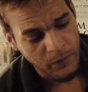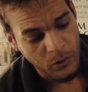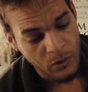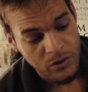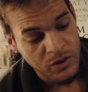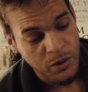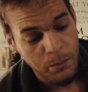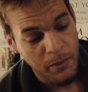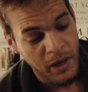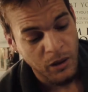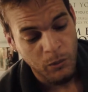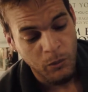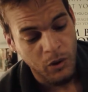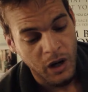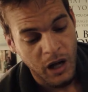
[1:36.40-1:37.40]
Also,
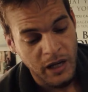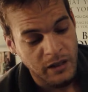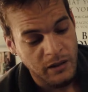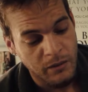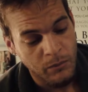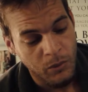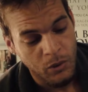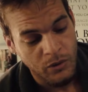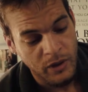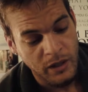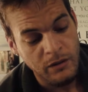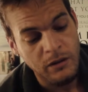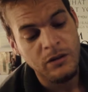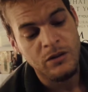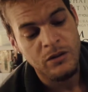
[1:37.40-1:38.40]
men are more
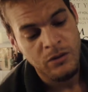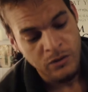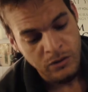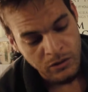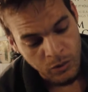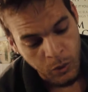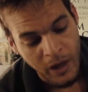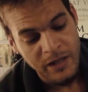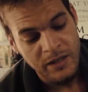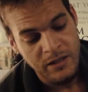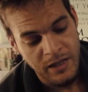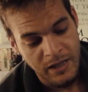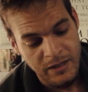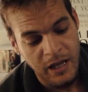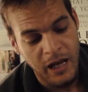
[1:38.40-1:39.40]
than
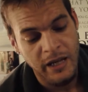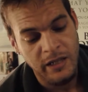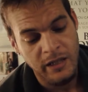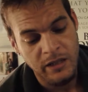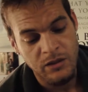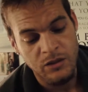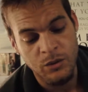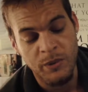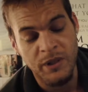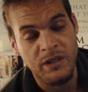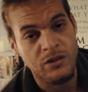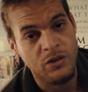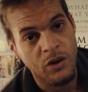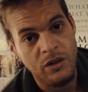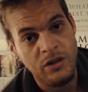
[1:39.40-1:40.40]
twice as likely to be
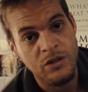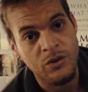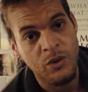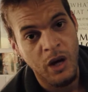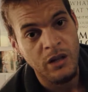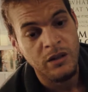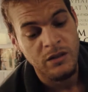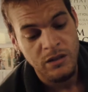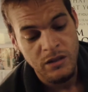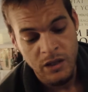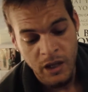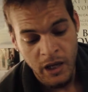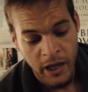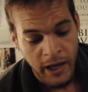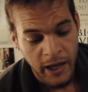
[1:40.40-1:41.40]
dishonest to others
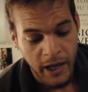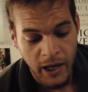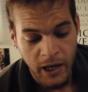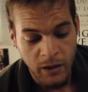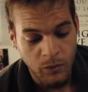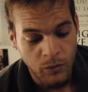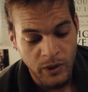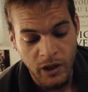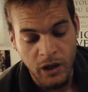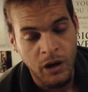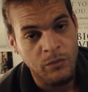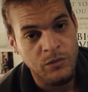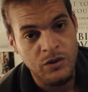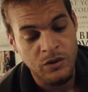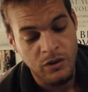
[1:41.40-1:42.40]
when it
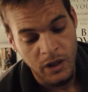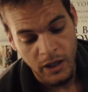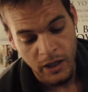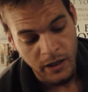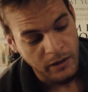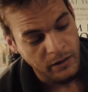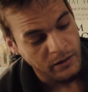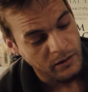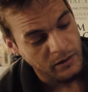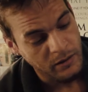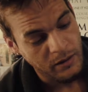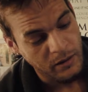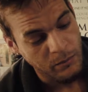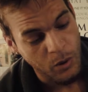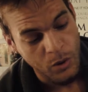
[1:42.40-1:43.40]
comes to their
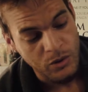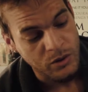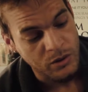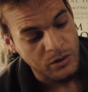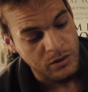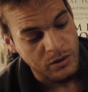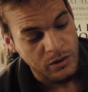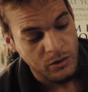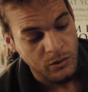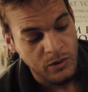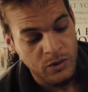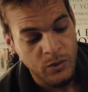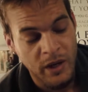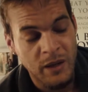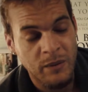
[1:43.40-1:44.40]
emotions,
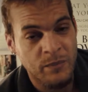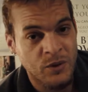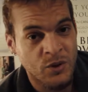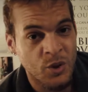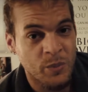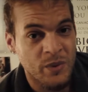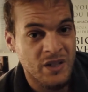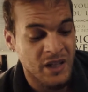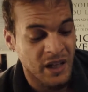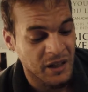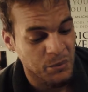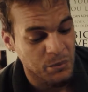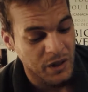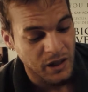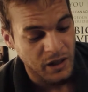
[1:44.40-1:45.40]
with
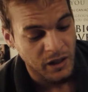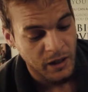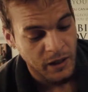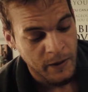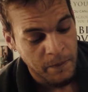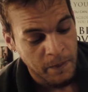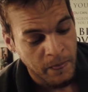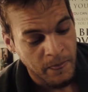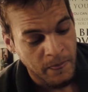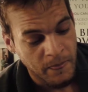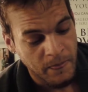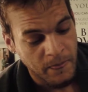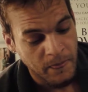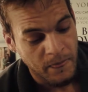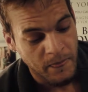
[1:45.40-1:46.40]
22% admitting
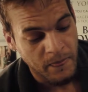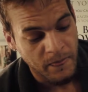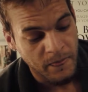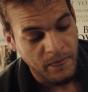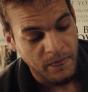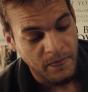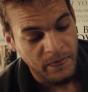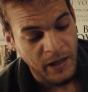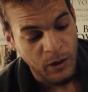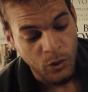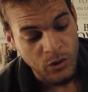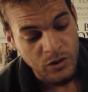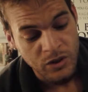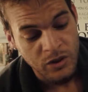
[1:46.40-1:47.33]
that